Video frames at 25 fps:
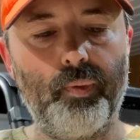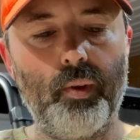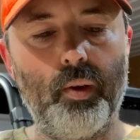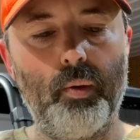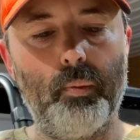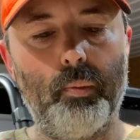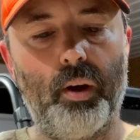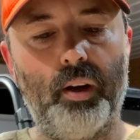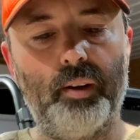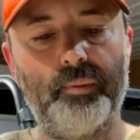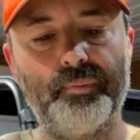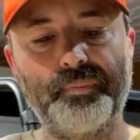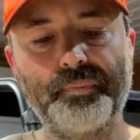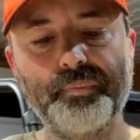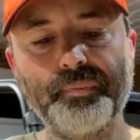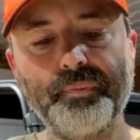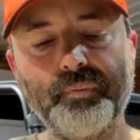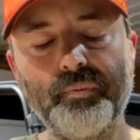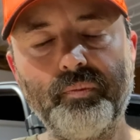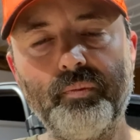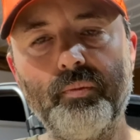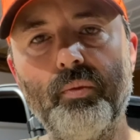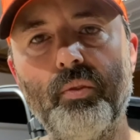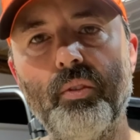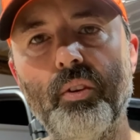But
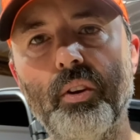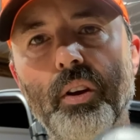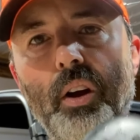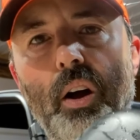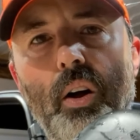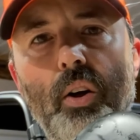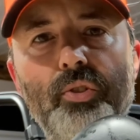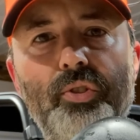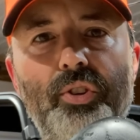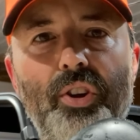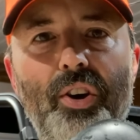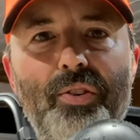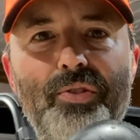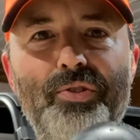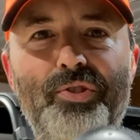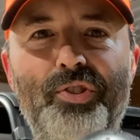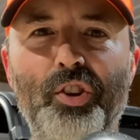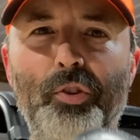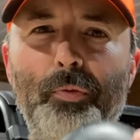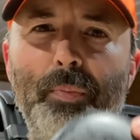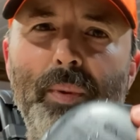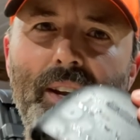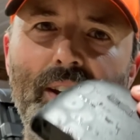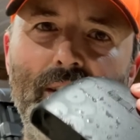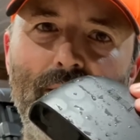also,
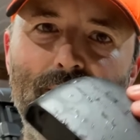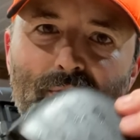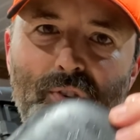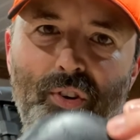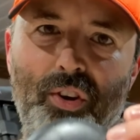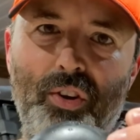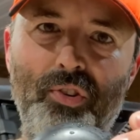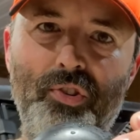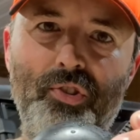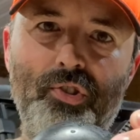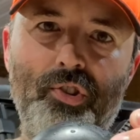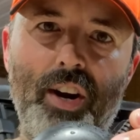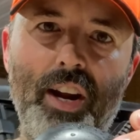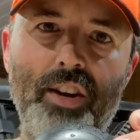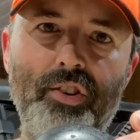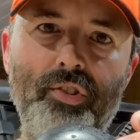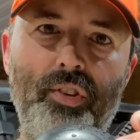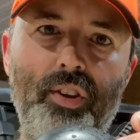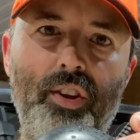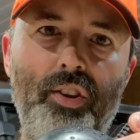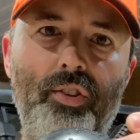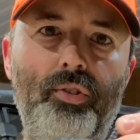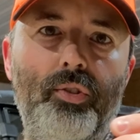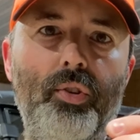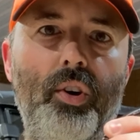just because you can stretch
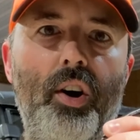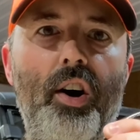this to